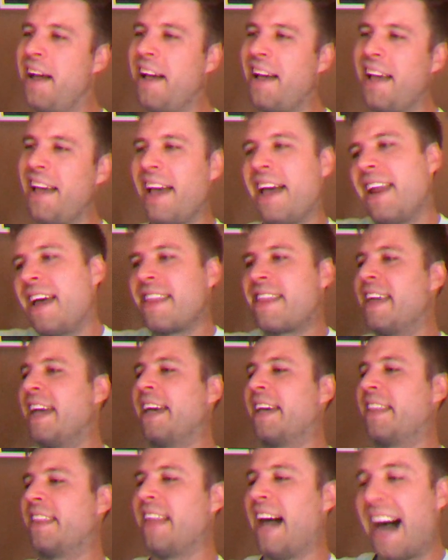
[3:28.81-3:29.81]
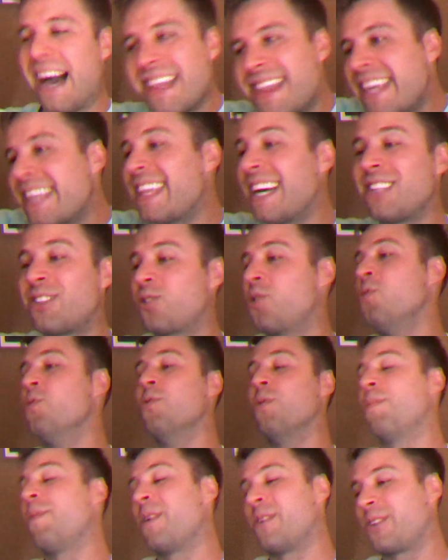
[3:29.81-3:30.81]
And I think that's
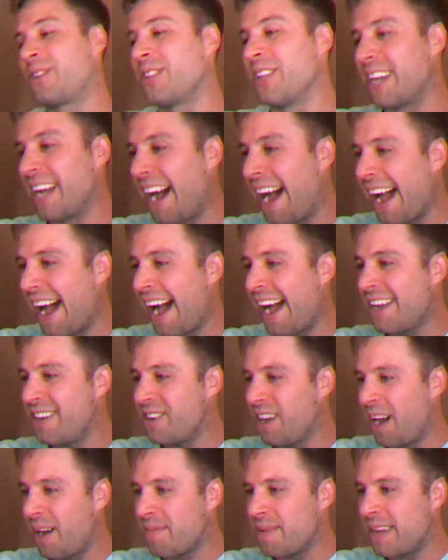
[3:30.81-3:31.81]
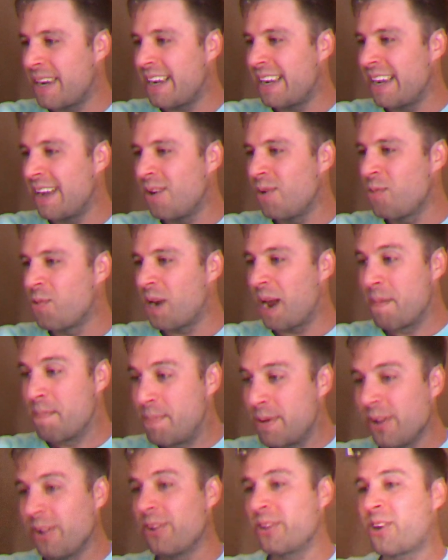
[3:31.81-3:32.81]
cool, personally. I mean, would I
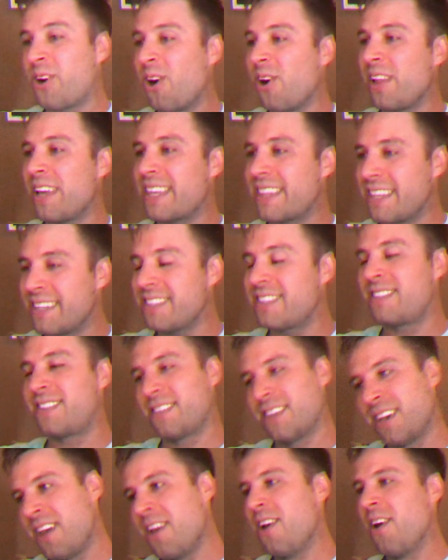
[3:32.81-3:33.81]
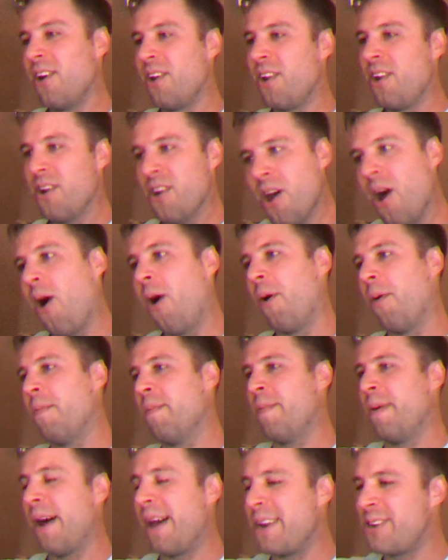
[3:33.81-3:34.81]
build a car like this? No,
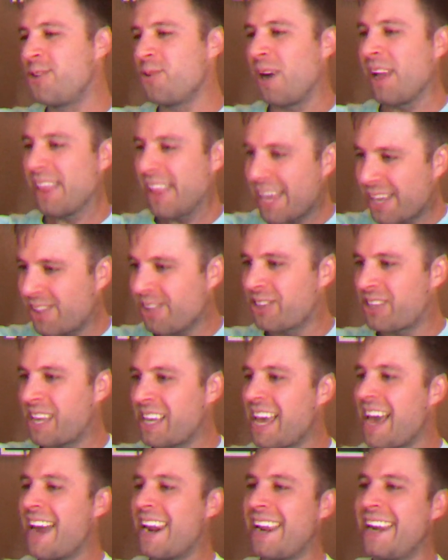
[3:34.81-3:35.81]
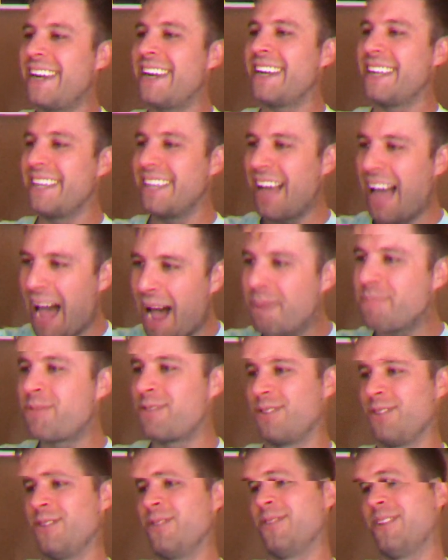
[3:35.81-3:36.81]
but do I like looking at it?
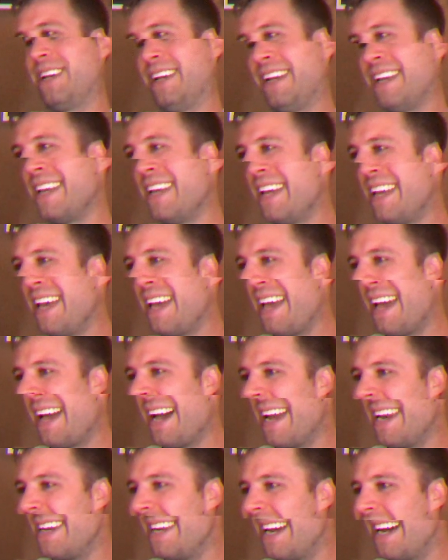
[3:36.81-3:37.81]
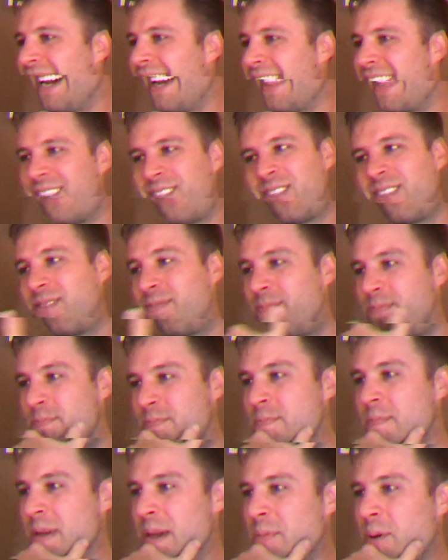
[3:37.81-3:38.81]
Absolutely. And that's a
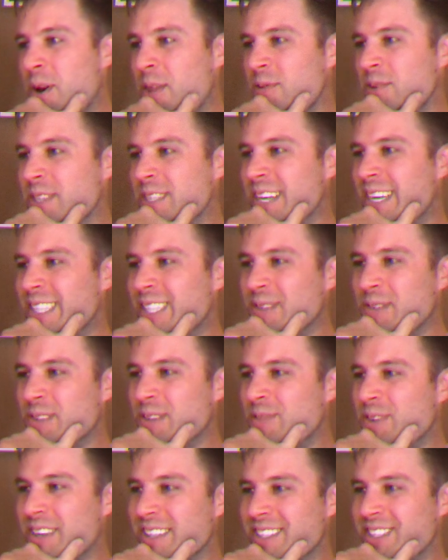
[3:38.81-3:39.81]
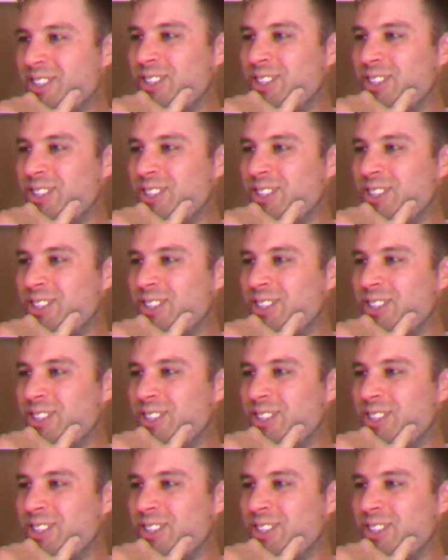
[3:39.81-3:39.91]
big part of the reason I had so much fun with this